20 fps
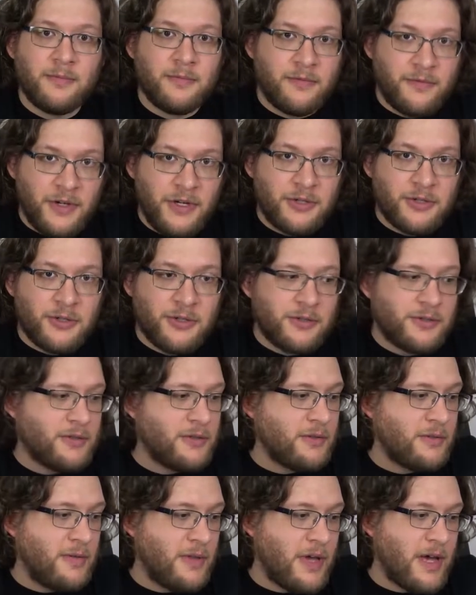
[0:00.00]
features
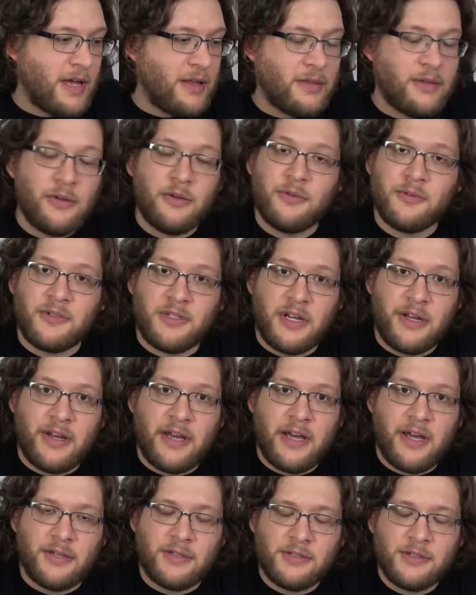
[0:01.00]
that the new set
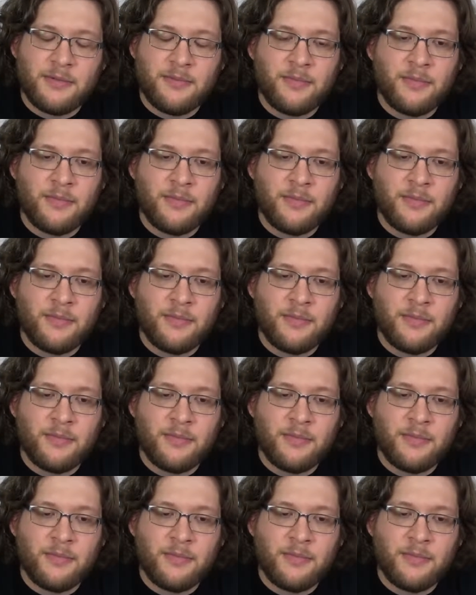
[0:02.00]
has.